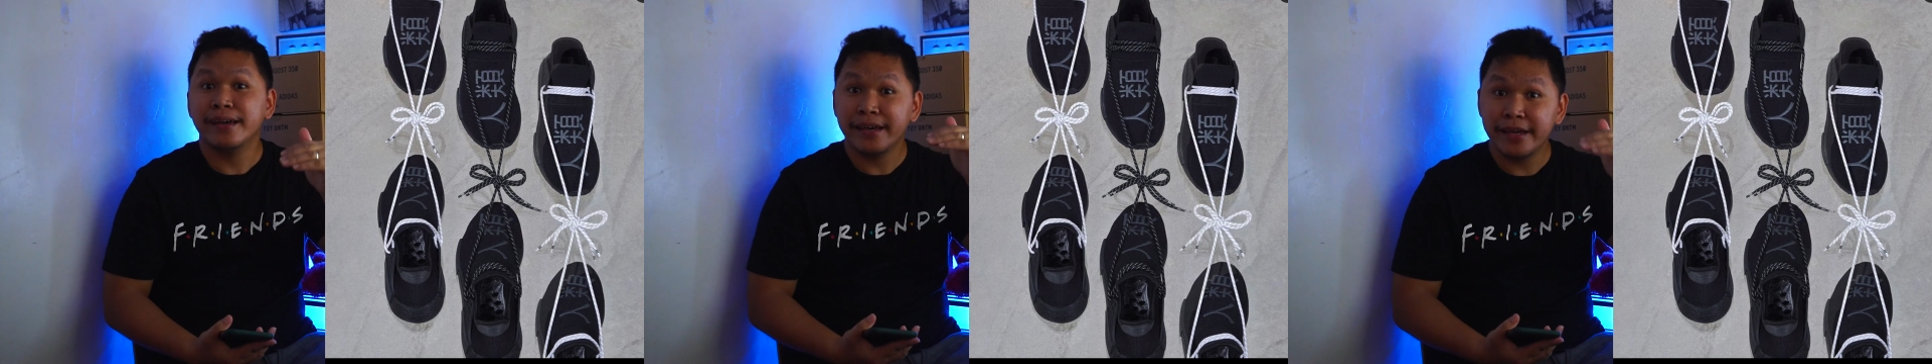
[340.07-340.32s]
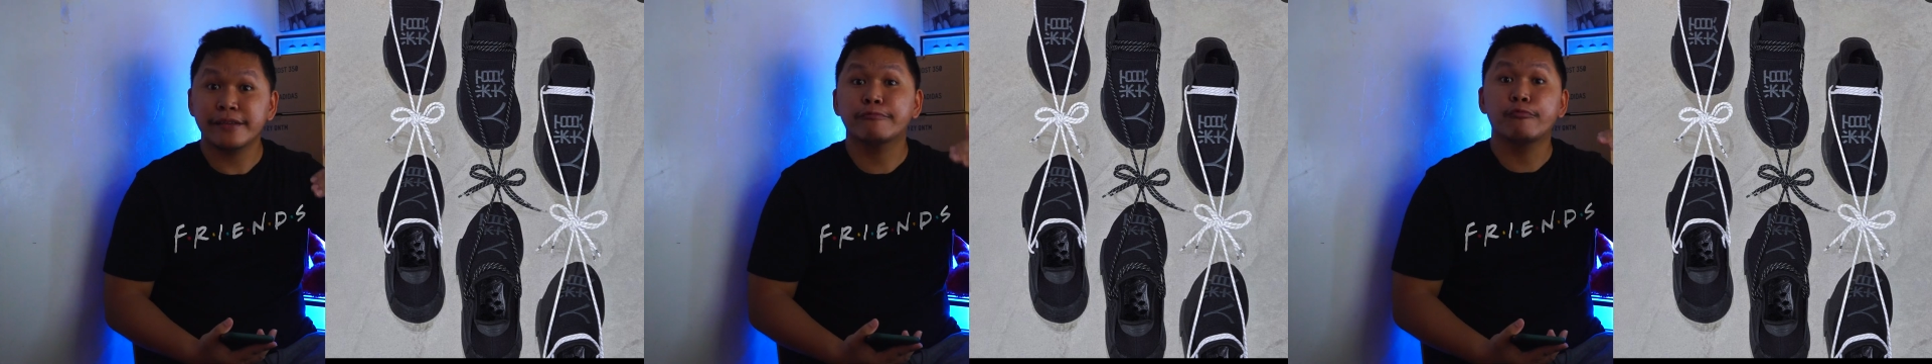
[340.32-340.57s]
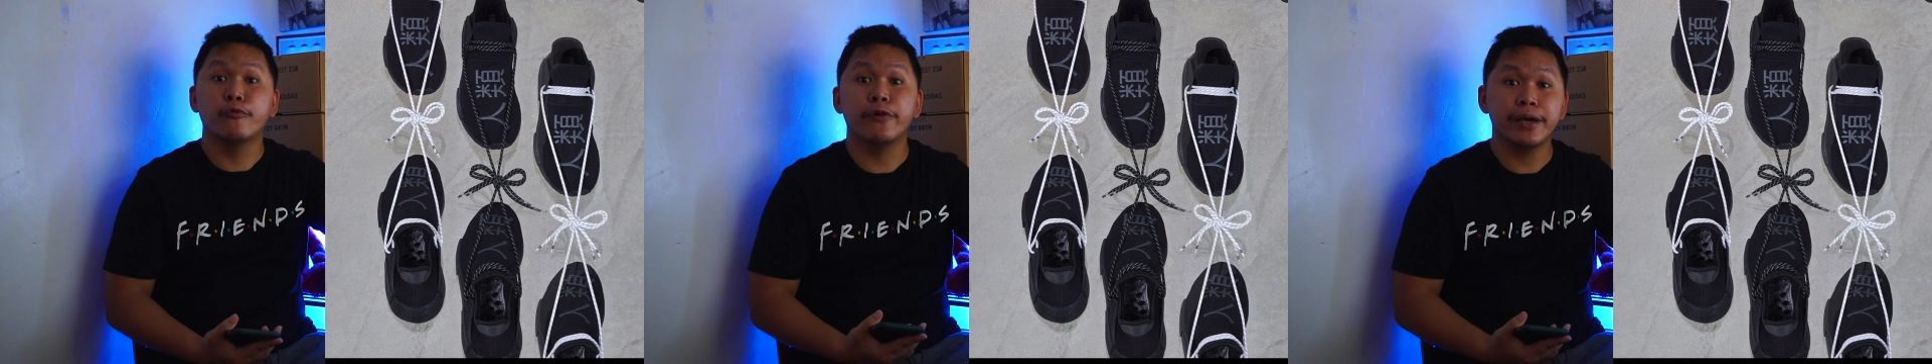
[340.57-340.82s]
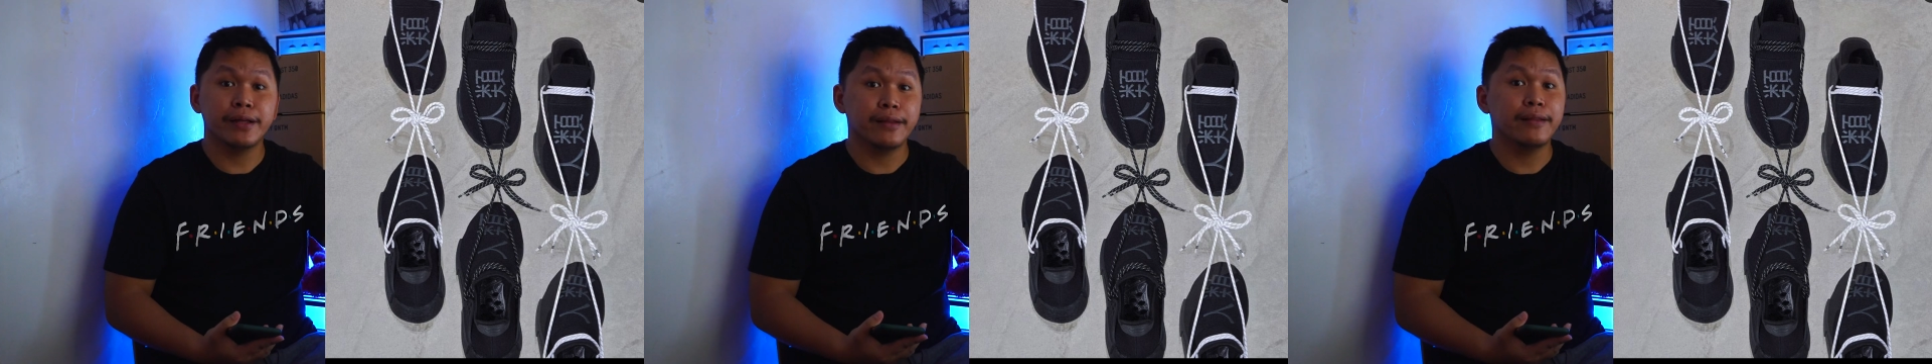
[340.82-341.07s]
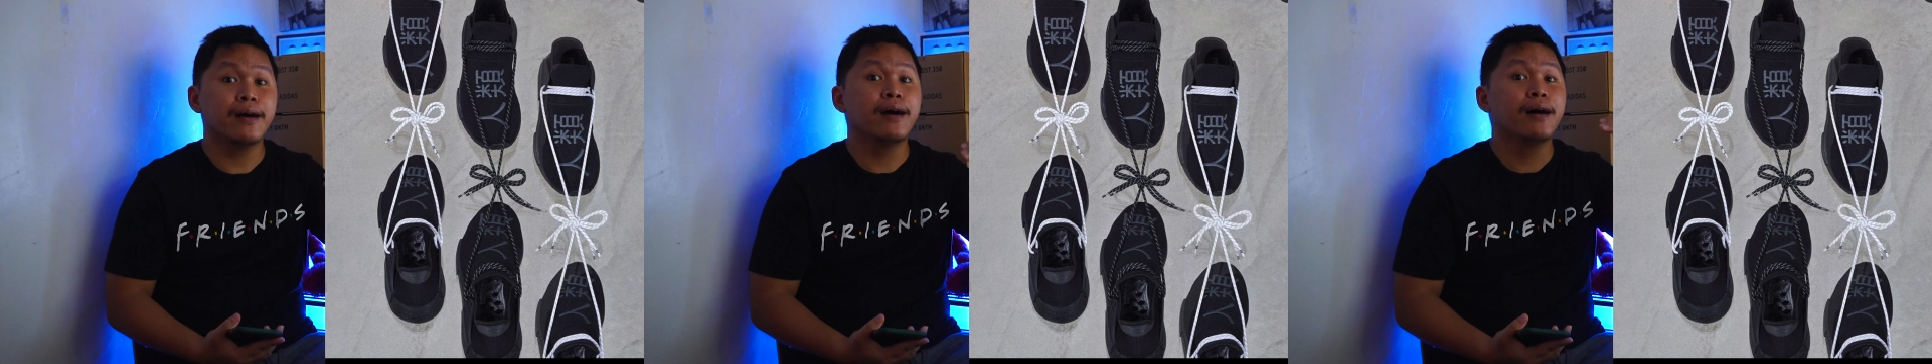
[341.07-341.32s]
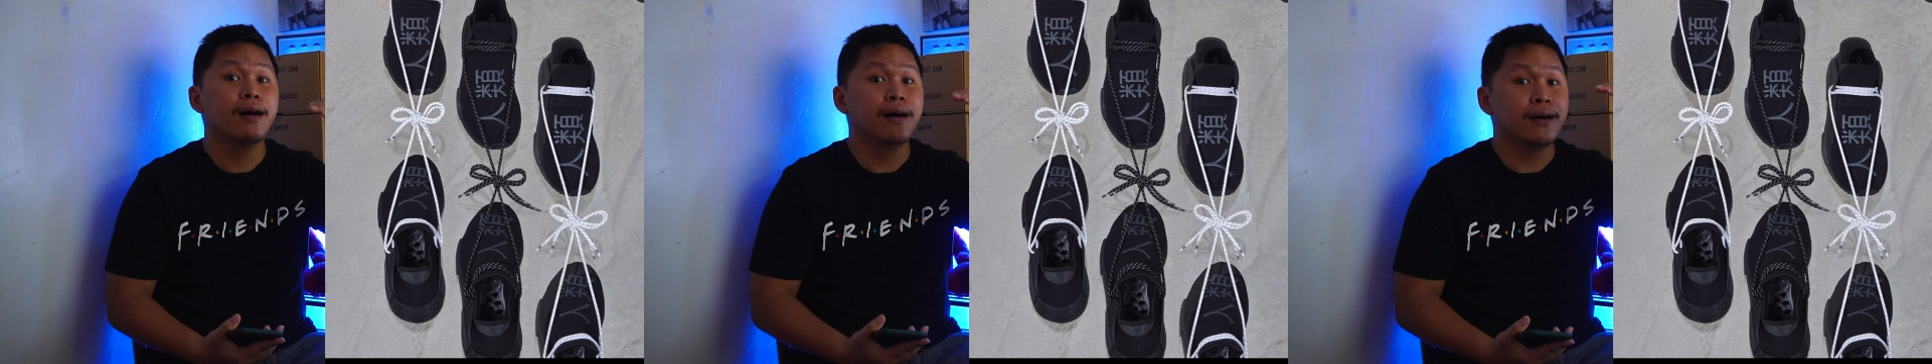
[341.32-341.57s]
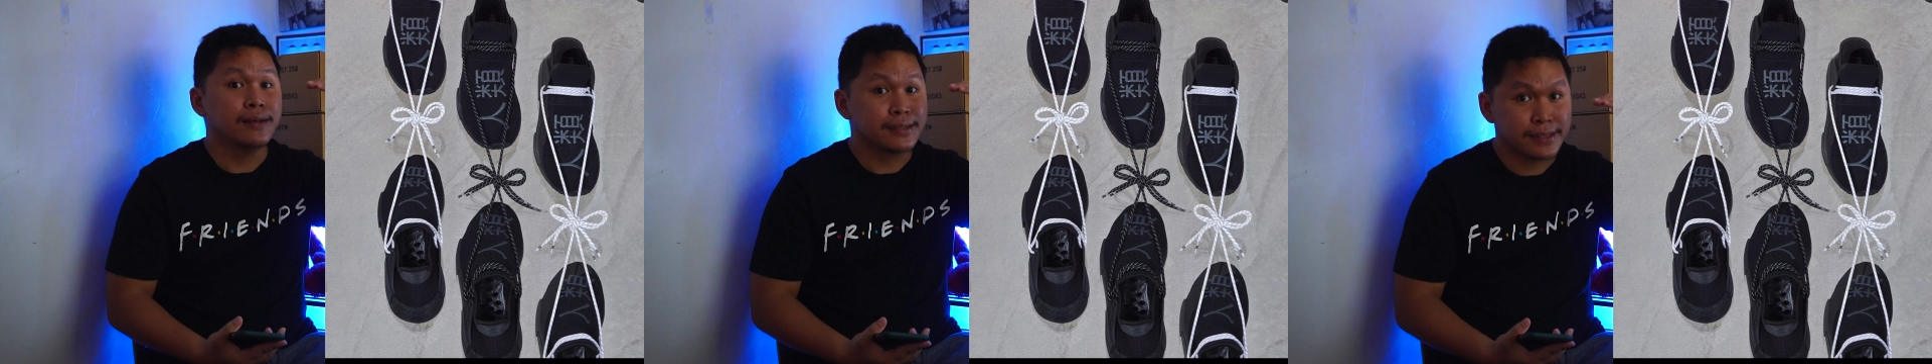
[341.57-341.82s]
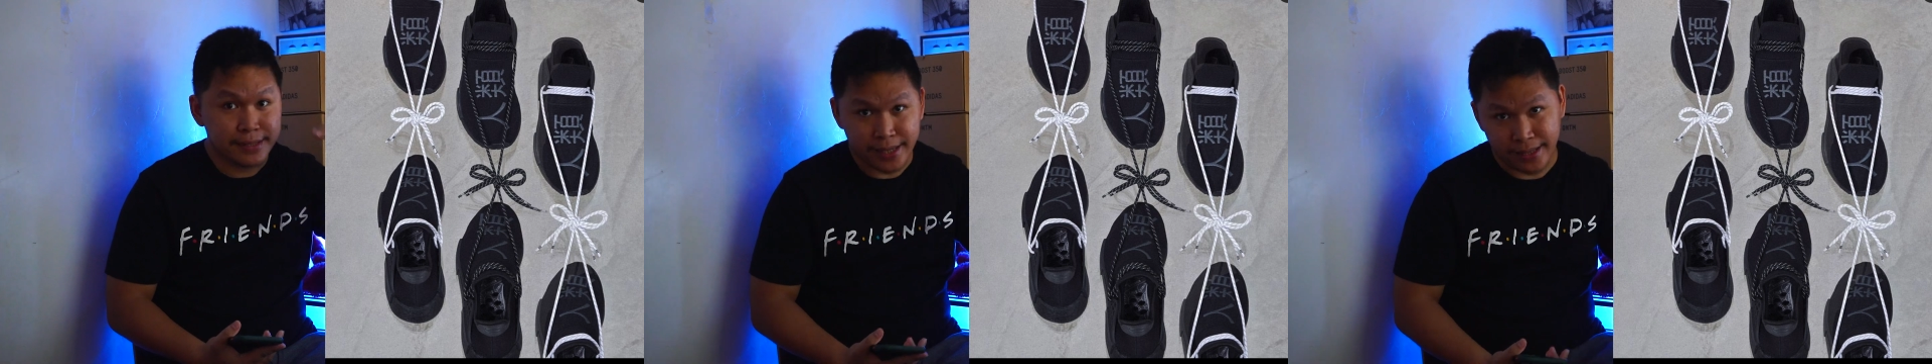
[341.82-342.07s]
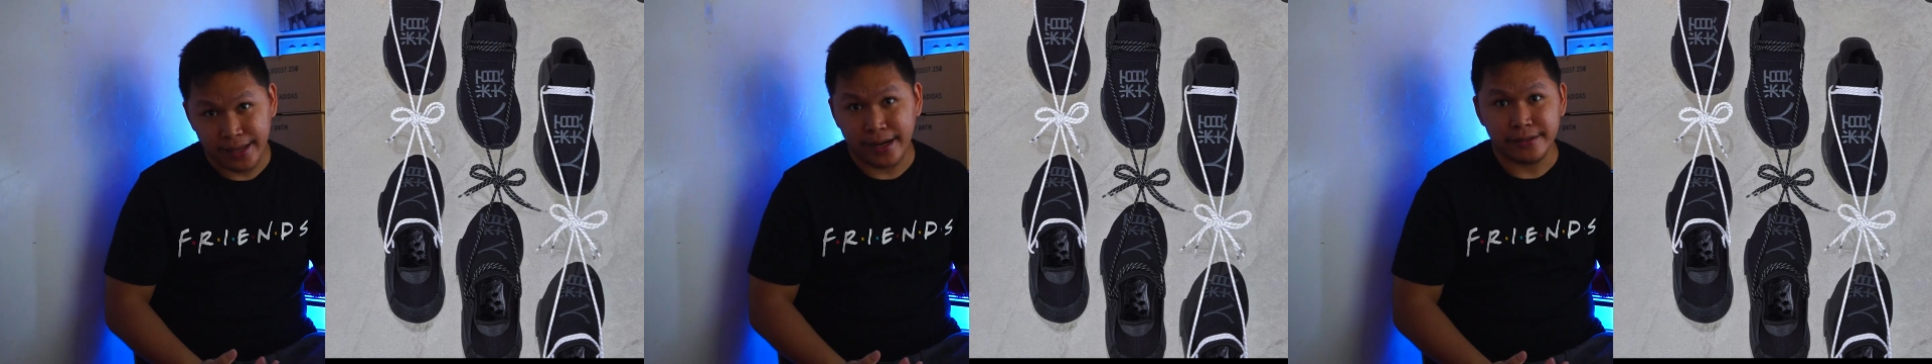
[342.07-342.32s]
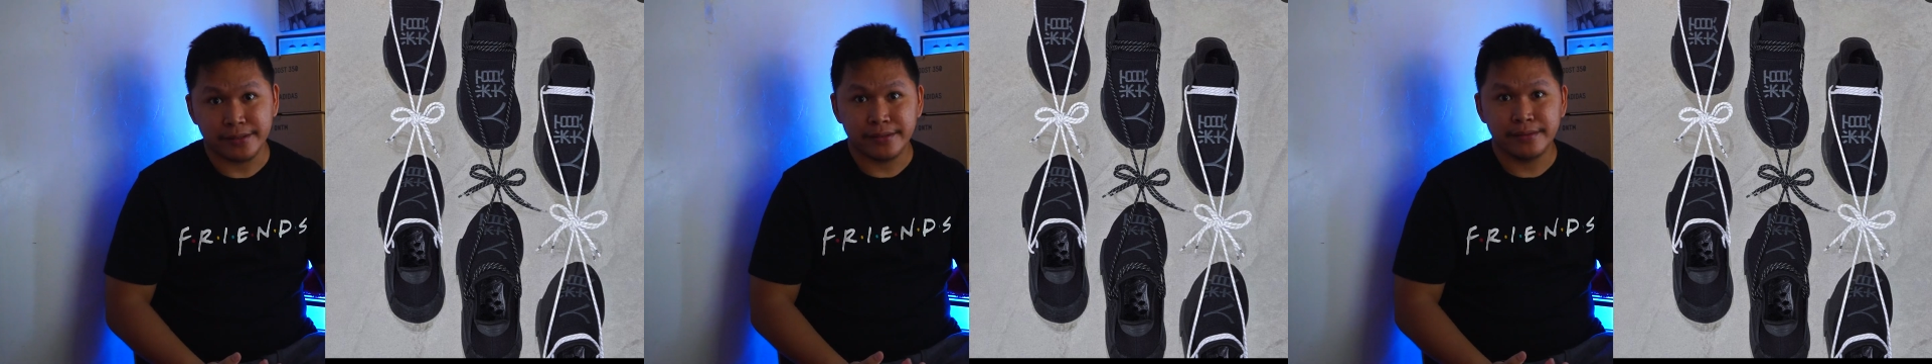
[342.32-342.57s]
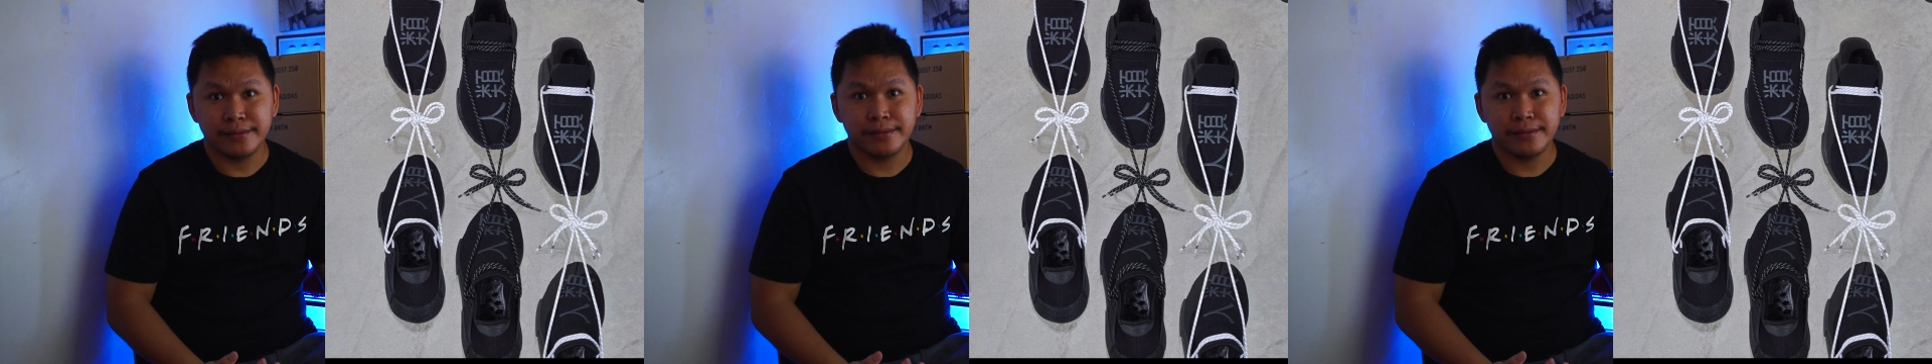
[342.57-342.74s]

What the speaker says: it will sell out.